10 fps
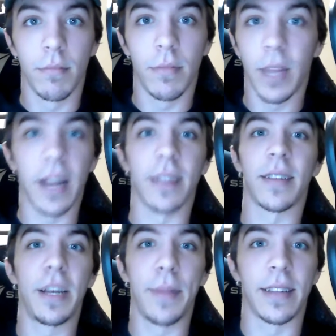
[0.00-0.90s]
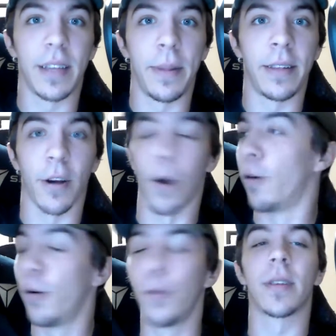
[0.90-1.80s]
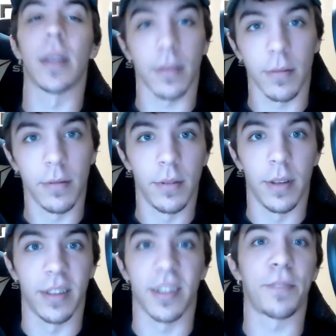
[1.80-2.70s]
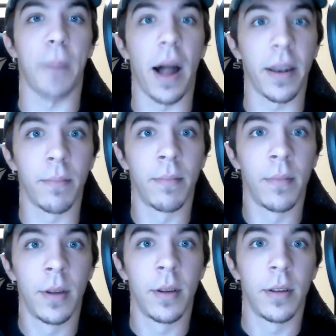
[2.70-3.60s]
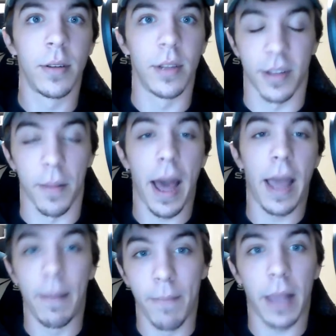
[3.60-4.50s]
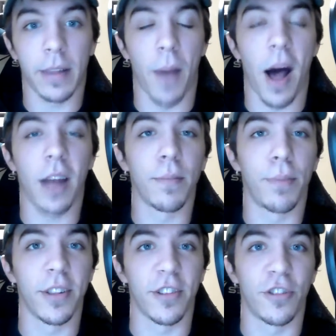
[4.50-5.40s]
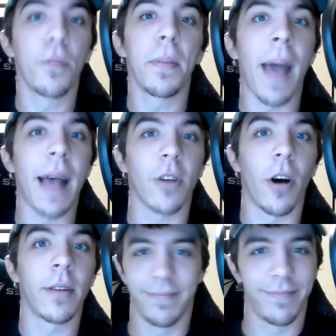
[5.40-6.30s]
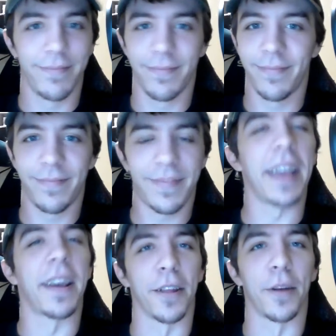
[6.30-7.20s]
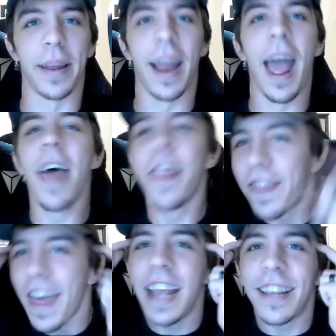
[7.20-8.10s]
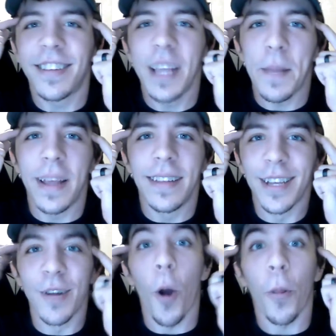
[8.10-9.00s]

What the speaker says: He doesn't need to be in CP0. Who is this? Is this Spondum? Did somebody make Spondum put the stupid mask on? Think a little bit. Think, CP0,